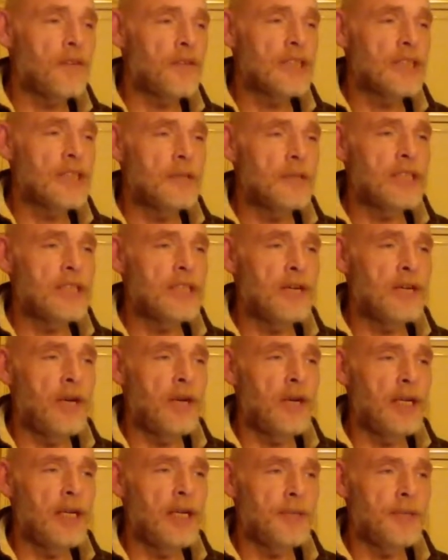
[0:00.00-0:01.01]
time, I
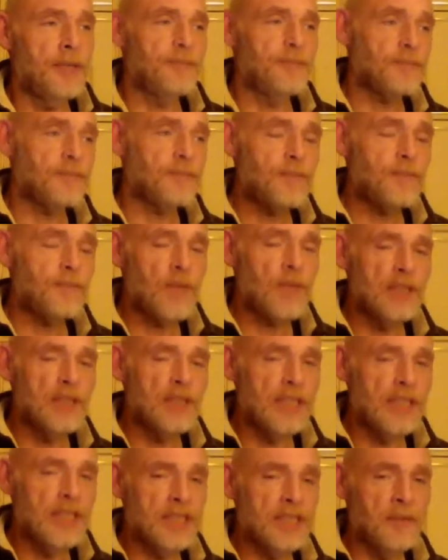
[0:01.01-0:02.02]
generally
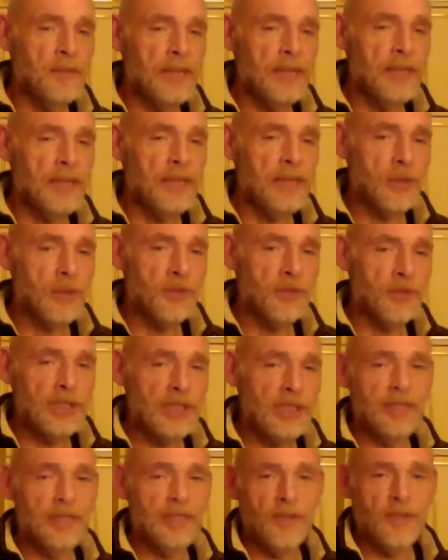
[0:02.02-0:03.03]
suggest someone make a toast,
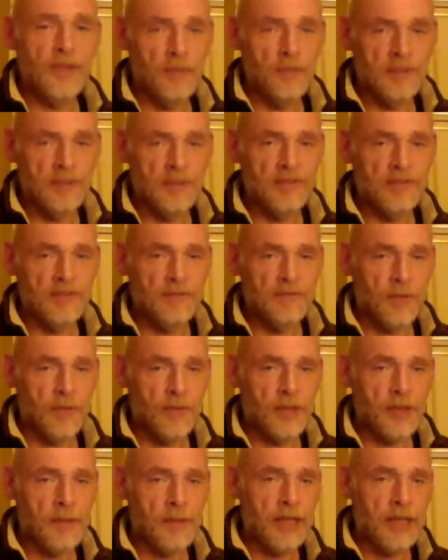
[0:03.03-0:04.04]
and if no one was
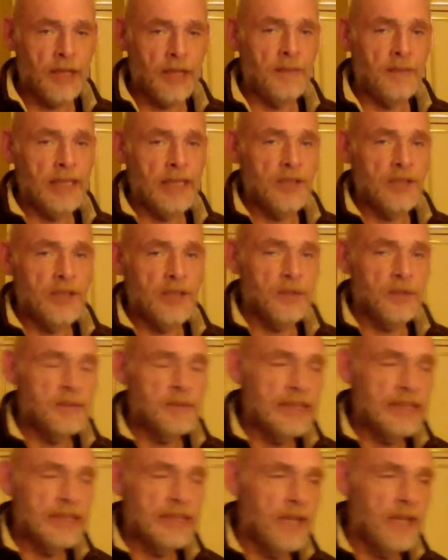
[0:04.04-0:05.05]
forthcoming, I'd make a toast
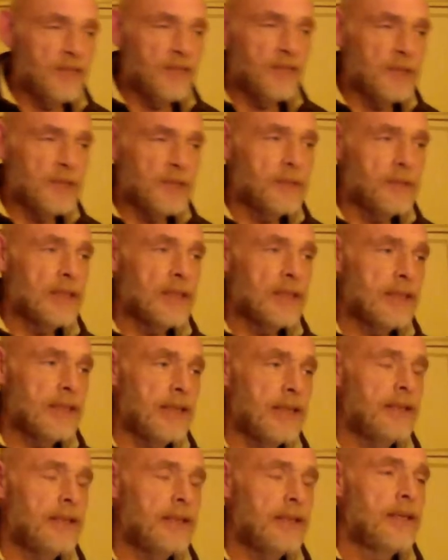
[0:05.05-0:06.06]
myself or something like
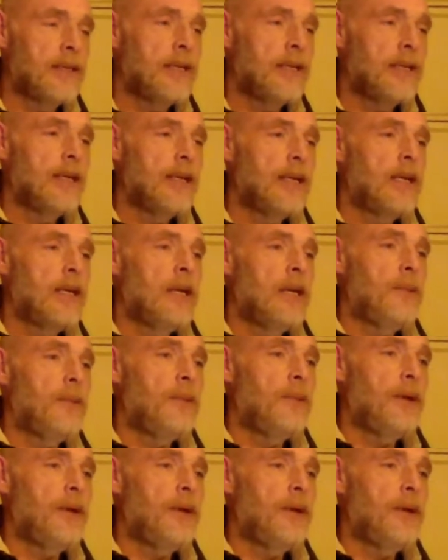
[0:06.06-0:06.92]
that. But